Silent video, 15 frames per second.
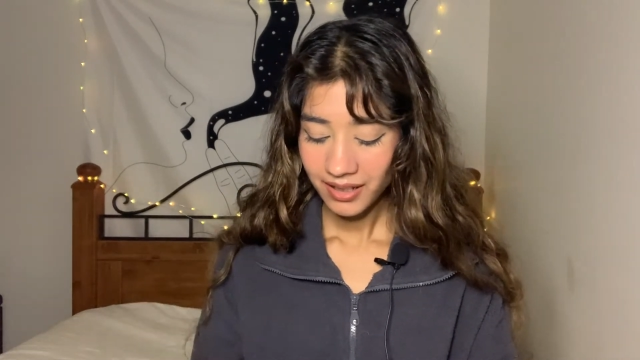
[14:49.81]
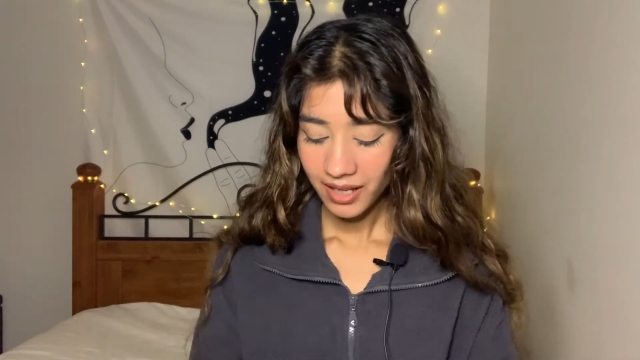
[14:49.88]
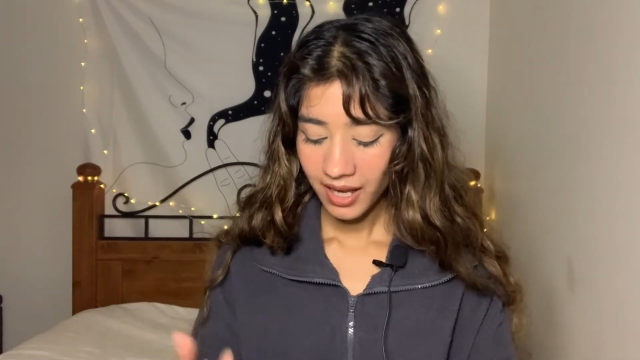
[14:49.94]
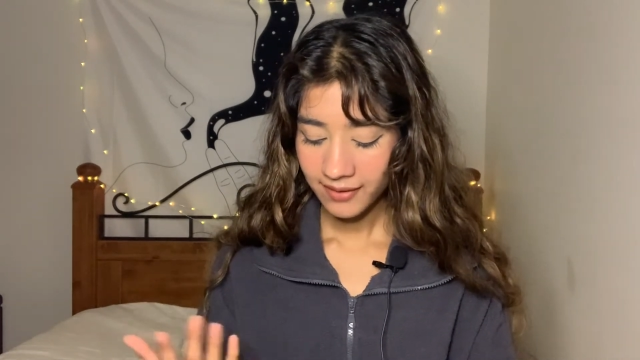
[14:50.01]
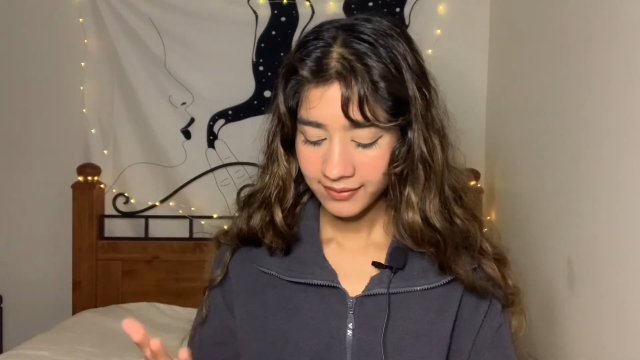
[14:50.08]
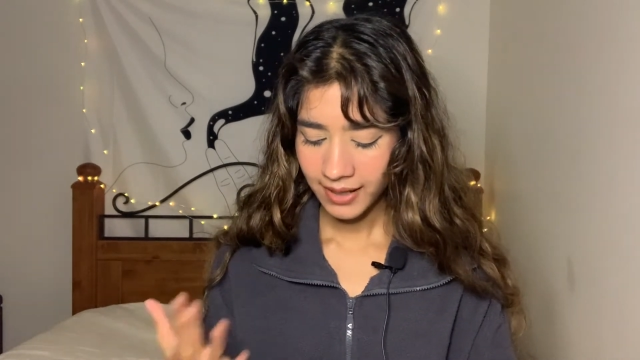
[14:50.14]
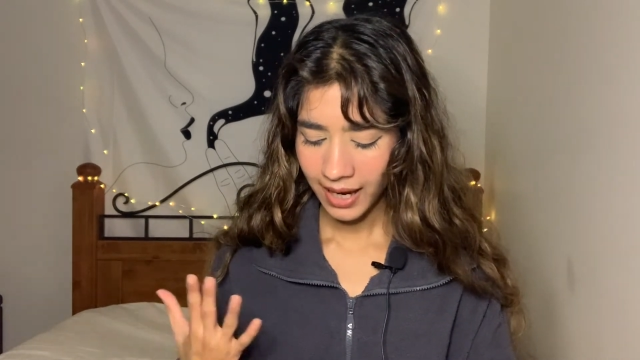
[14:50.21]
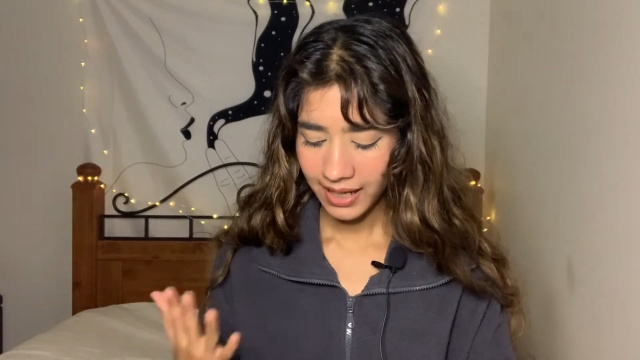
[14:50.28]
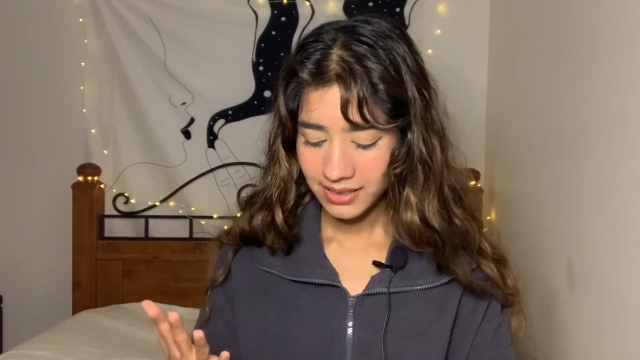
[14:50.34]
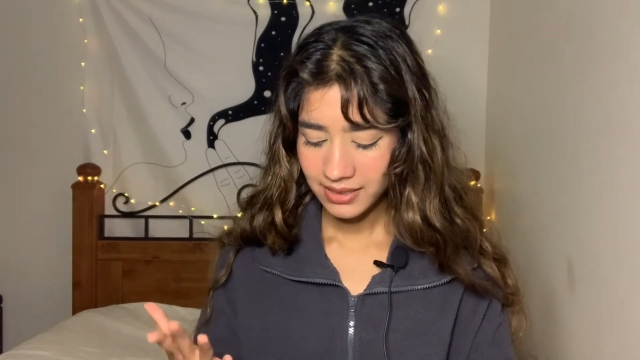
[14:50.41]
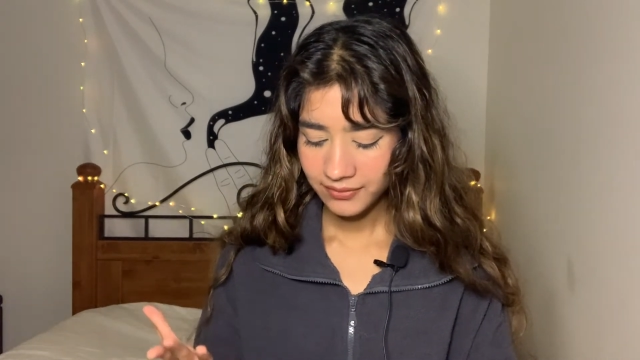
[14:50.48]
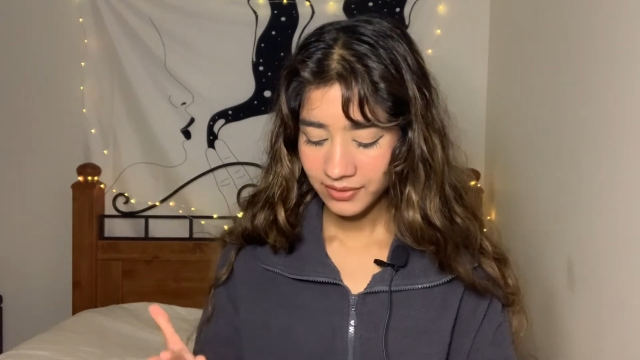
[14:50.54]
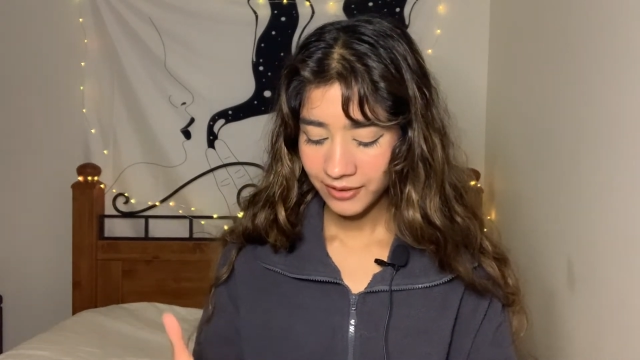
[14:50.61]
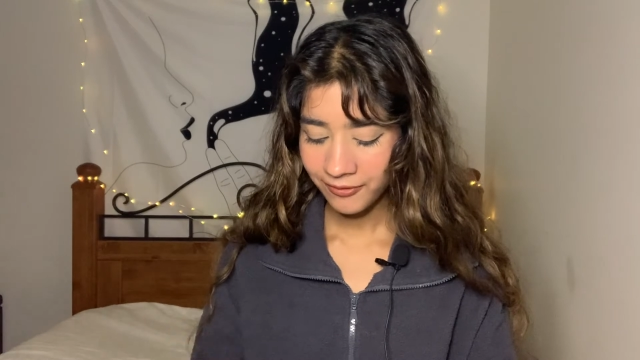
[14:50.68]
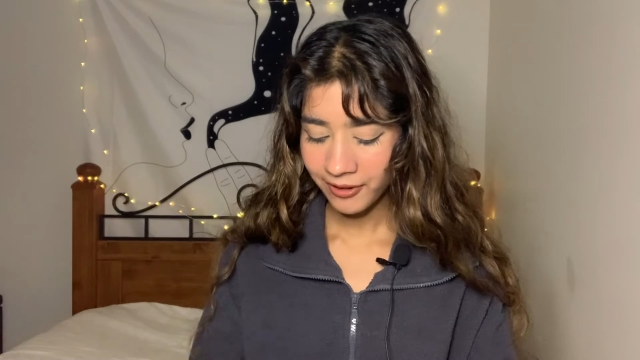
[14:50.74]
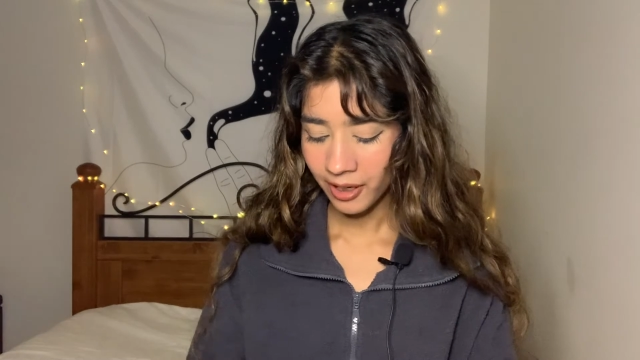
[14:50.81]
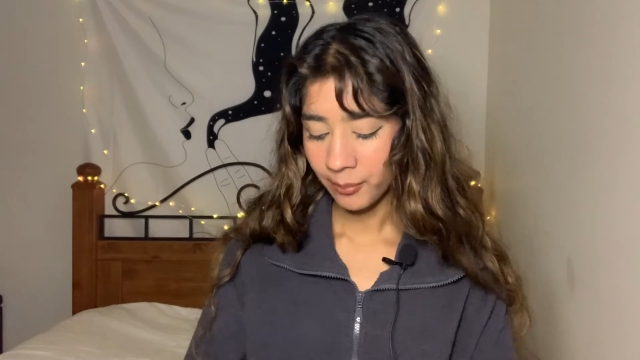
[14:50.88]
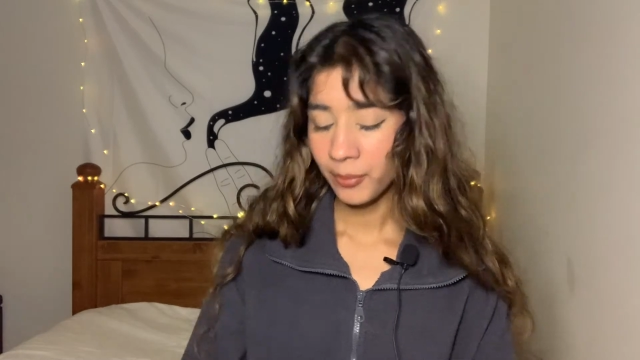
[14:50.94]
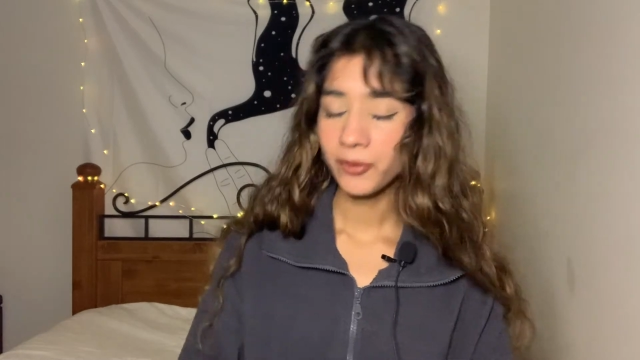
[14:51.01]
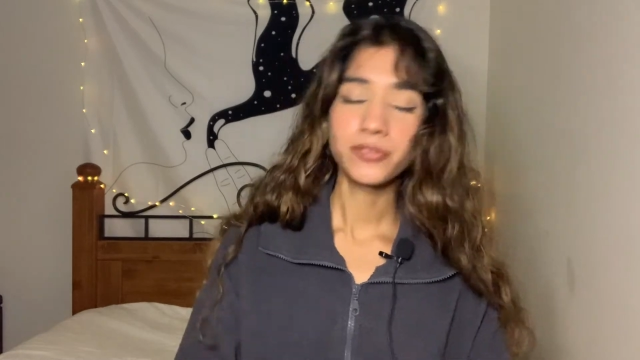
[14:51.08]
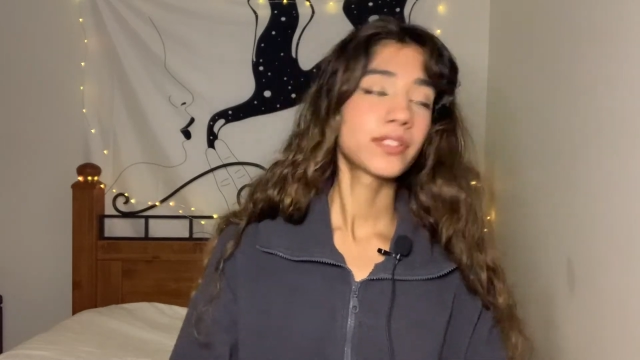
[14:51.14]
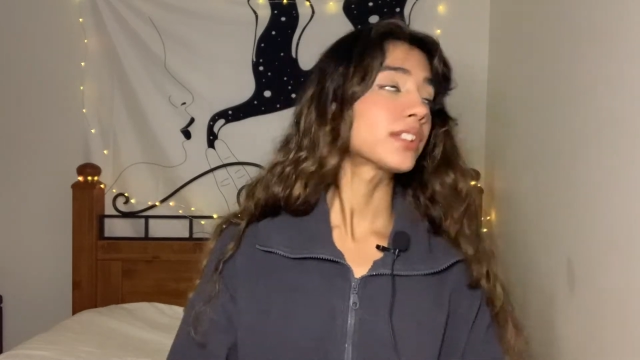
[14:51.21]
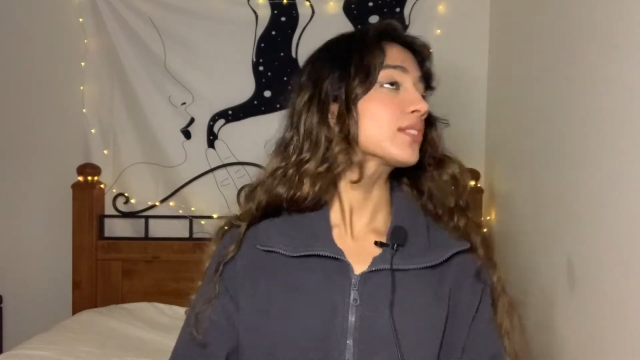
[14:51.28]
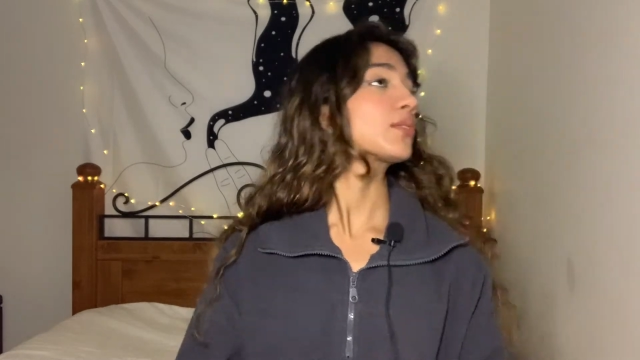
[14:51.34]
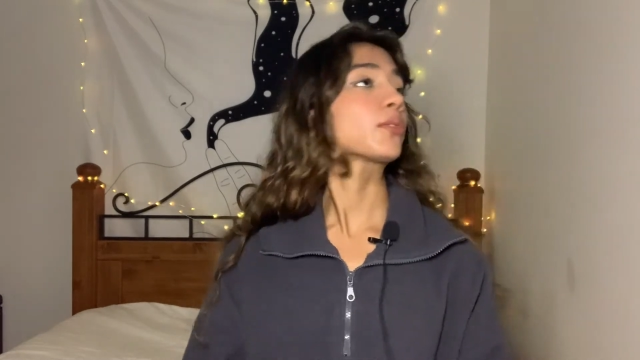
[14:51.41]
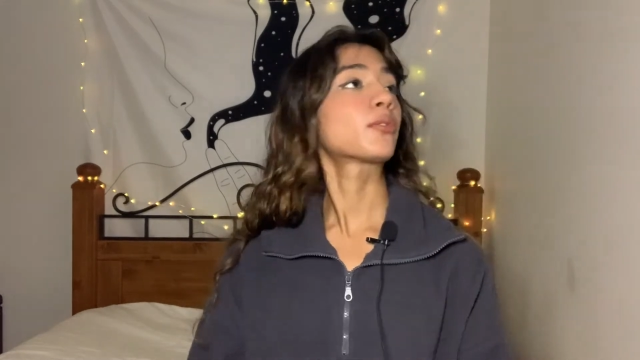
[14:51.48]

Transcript: have kind of given up on this,